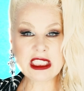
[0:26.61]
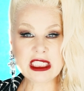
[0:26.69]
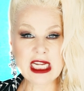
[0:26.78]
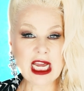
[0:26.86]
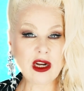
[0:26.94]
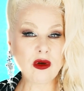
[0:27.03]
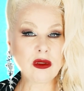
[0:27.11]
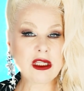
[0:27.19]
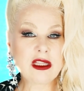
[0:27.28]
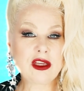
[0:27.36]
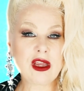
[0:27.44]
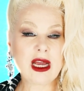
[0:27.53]
It's not
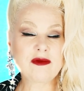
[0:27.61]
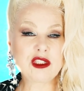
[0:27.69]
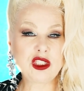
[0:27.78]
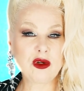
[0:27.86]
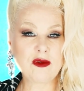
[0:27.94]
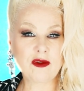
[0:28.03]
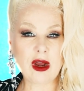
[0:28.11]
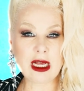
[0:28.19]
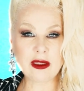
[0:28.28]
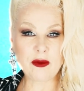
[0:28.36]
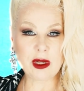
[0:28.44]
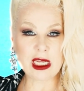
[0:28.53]
only that you have to do it for
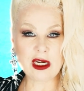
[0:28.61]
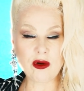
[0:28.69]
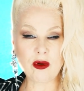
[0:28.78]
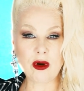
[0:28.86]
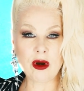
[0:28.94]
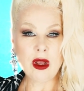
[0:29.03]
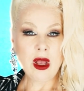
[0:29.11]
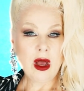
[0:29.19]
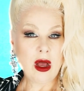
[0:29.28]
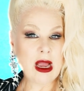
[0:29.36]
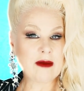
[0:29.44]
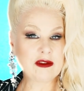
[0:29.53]
Halloween or
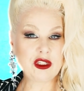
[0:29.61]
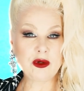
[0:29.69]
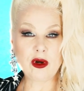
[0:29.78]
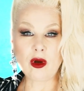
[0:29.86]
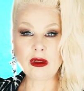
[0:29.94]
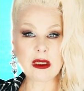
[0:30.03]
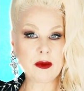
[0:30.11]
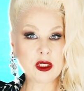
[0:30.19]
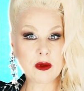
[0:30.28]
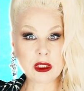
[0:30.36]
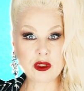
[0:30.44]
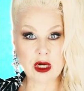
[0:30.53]
have to do it only when
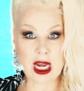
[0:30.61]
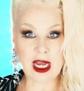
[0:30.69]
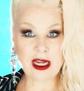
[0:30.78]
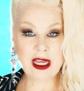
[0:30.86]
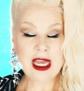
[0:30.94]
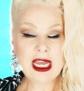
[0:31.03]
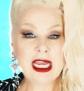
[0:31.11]
you're in drag.